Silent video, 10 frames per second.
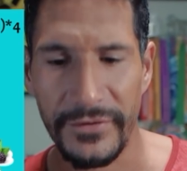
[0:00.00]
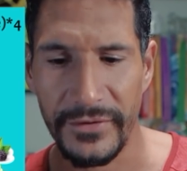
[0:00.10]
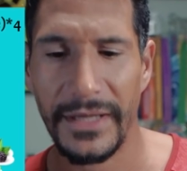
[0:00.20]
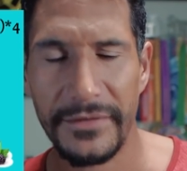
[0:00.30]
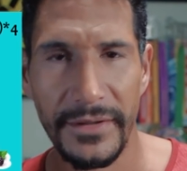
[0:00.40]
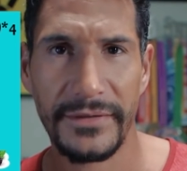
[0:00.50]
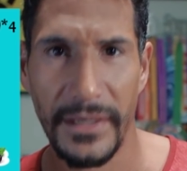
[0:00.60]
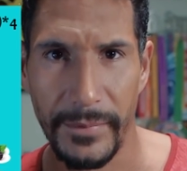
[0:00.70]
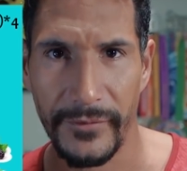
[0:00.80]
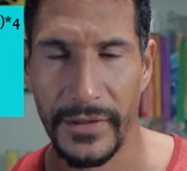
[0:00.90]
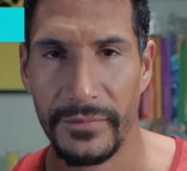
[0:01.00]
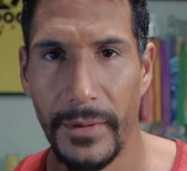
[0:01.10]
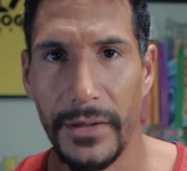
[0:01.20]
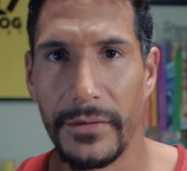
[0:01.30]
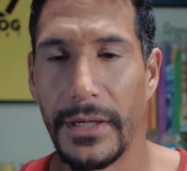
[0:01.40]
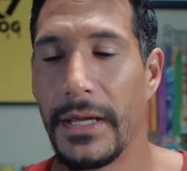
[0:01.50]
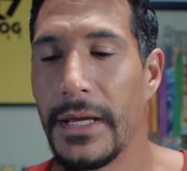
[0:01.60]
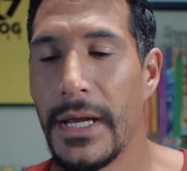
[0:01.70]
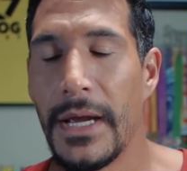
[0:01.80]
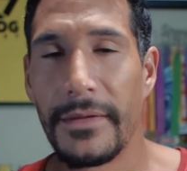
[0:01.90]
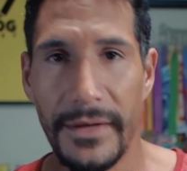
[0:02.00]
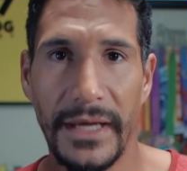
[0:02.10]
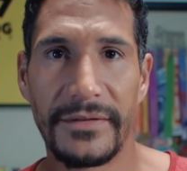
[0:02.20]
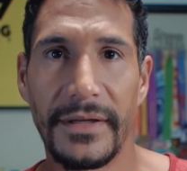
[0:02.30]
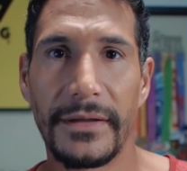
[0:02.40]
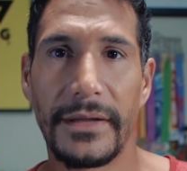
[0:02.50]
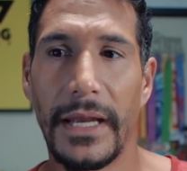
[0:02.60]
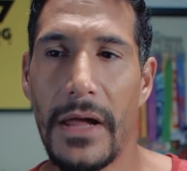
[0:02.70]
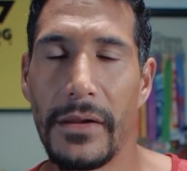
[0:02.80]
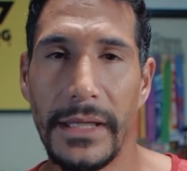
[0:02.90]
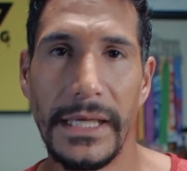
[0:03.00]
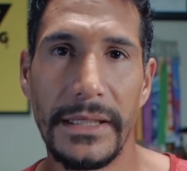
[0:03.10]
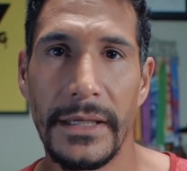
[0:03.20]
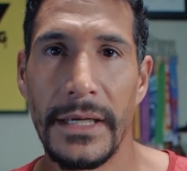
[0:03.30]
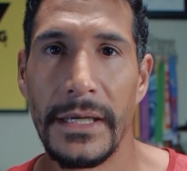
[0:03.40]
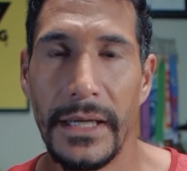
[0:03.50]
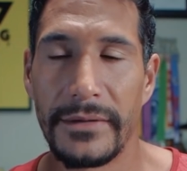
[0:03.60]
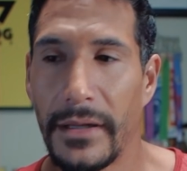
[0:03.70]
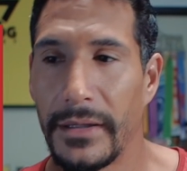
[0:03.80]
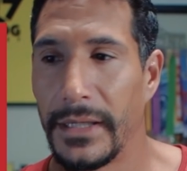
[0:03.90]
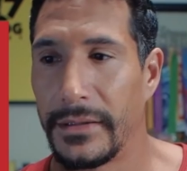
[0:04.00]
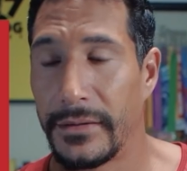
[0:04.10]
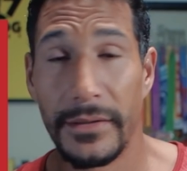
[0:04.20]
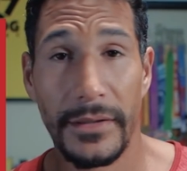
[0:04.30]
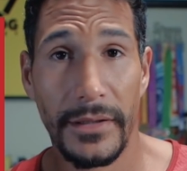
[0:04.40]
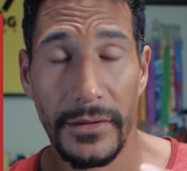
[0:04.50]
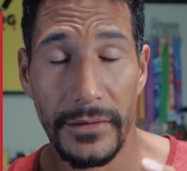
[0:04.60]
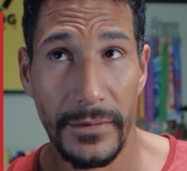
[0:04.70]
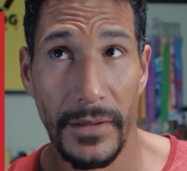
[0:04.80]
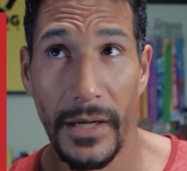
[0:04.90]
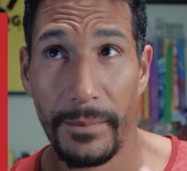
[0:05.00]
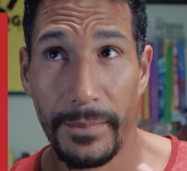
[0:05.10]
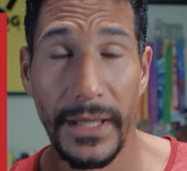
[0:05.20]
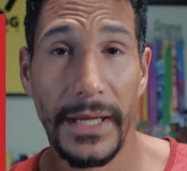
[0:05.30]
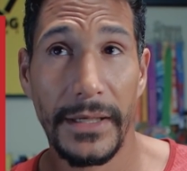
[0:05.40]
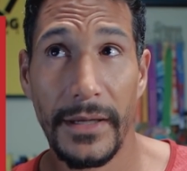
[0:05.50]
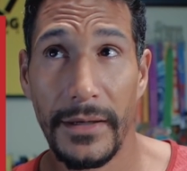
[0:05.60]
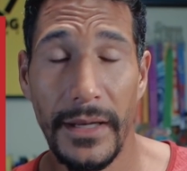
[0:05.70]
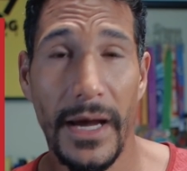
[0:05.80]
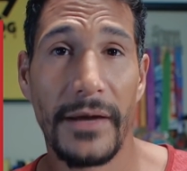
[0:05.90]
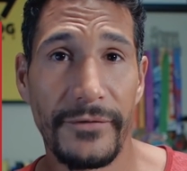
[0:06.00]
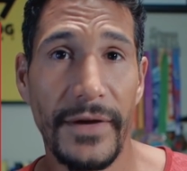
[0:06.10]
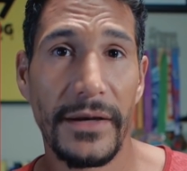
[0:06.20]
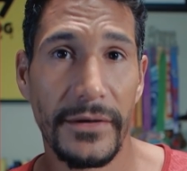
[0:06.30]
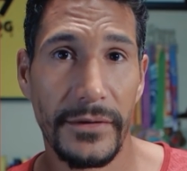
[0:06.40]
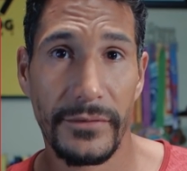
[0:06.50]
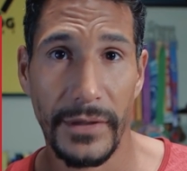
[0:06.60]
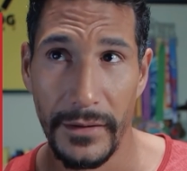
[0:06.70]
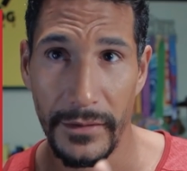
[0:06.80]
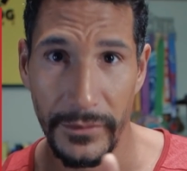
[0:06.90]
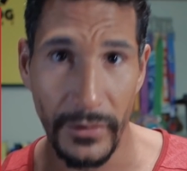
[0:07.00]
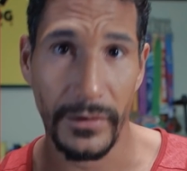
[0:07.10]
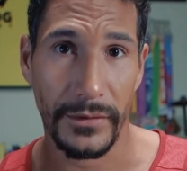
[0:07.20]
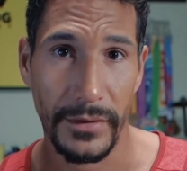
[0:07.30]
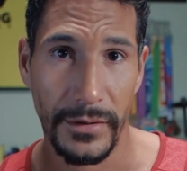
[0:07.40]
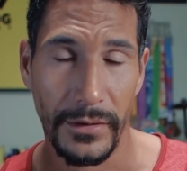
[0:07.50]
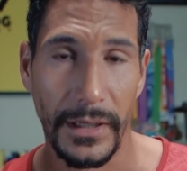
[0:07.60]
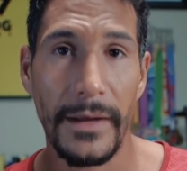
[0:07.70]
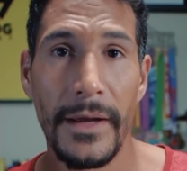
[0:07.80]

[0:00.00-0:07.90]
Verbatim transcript: So that's an example of eating smart. Okay. The next thing that I'll eat is I'll eat uh, plain non-fat Greek yogurt, okay?